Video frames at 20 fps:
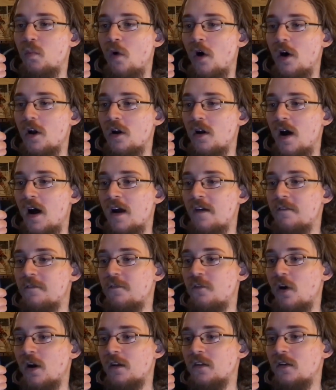water, high
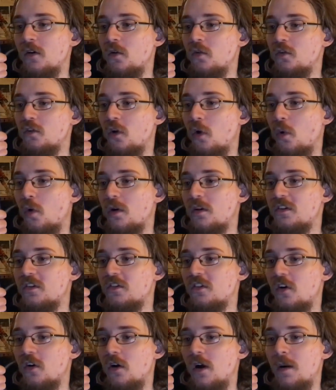fructose corn
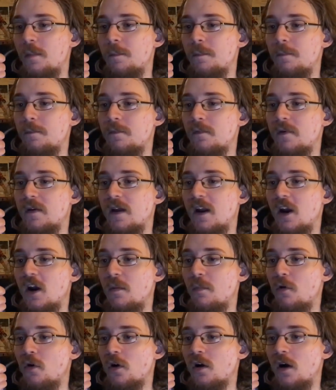syrup,
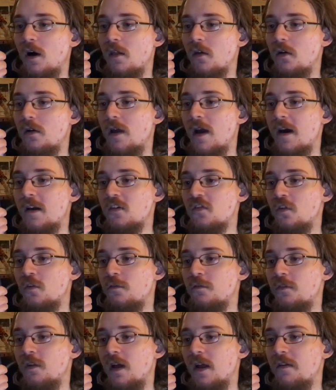caramel color, natural
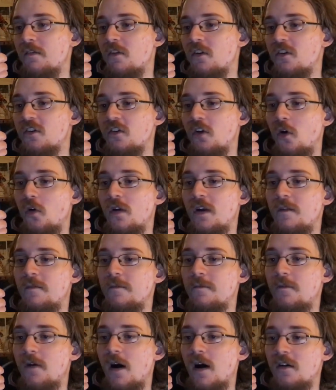flavor, sodium
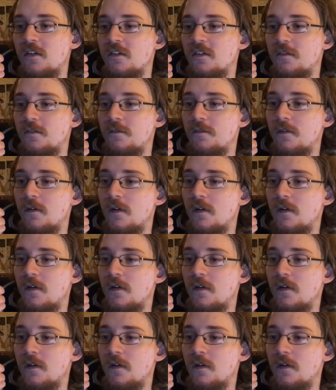phosphates,